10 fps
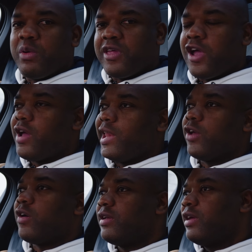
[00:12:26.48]
with it
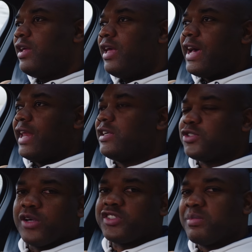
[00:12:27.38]
early on and it's
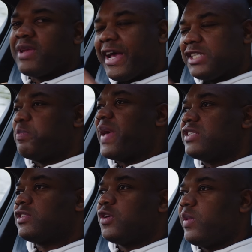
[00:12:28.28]
got some nice
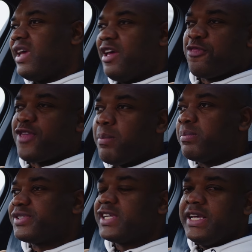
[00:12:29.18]
bass to it. It
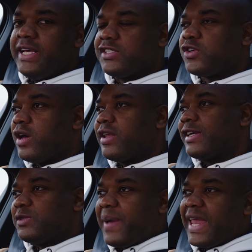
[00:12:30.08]
thumps. It's got a
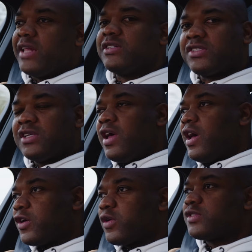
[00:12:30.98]
nice balance
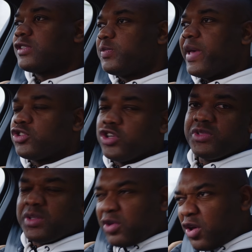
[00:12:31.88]
across the
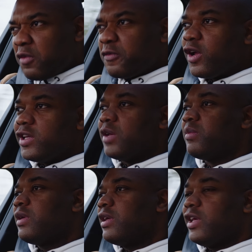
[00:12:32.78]
spectrum, some good
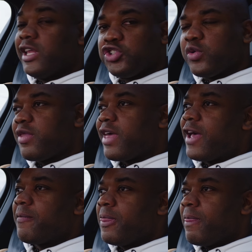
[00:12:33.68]
volume. You'll enjoy
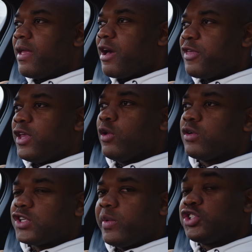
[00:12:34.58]
that. I think you'll
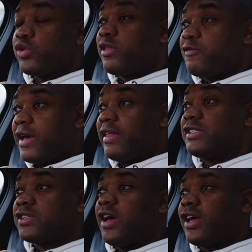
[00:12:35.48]
also enjoy the fact that
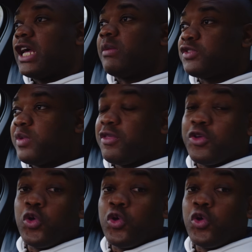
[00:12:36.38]
this car comes with